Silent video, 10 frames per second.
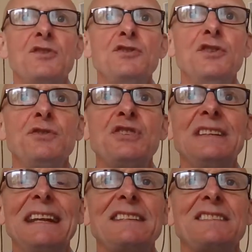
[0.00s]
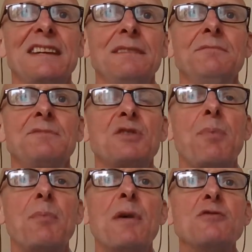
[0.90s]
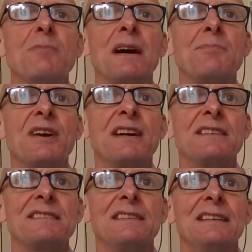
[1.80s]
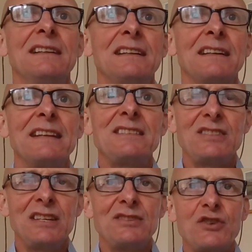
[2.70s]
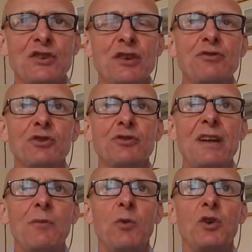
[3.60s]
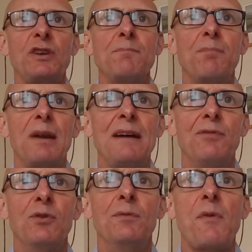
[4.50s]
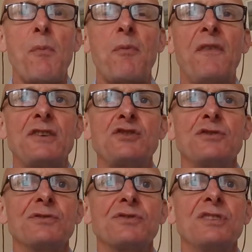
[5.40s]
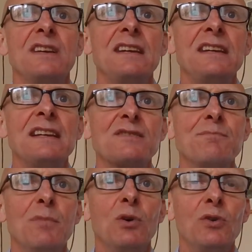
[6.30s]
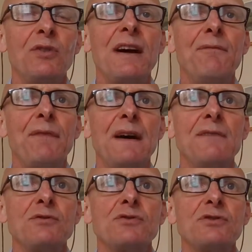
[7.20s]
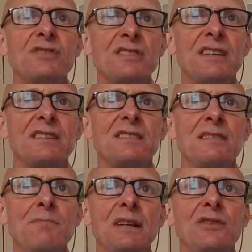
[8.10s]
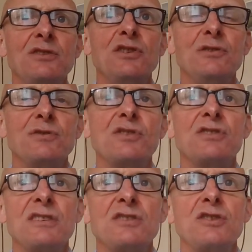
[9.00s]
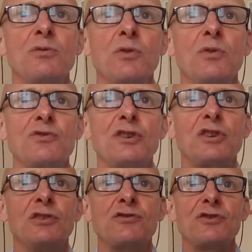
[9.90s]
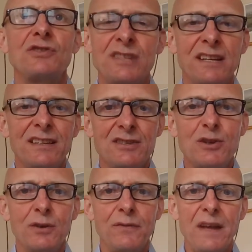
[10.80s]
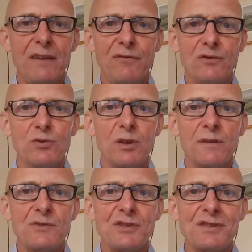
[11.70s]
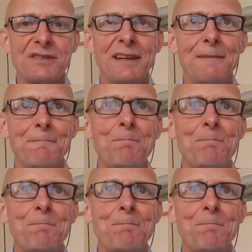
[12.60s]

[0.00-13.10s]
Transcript: Using LinkedIn to promote my brand. LinkedIn is a social networking platform for professionals. It has more than 560 million users in 200 countries. There's enough there for all of us, isn't there?